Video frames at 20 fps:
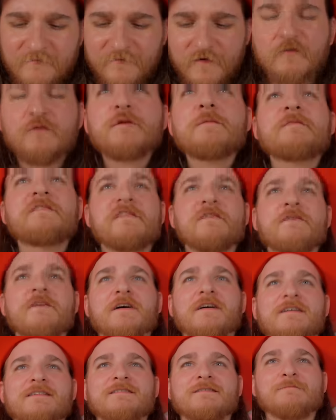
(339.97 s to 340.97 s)
Fruit Loop
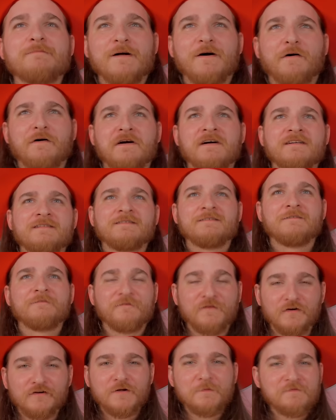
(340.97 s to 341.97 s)
cereal milk.
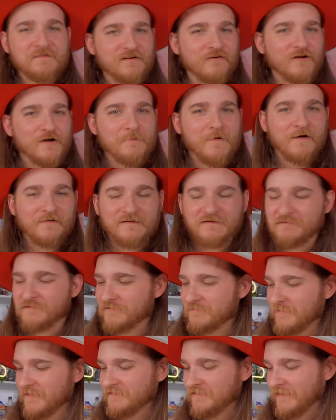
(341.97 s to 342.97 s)
Fruit Loop cereal milk, that's what it
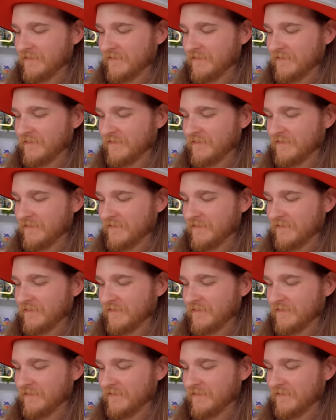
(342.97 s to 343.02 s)
smells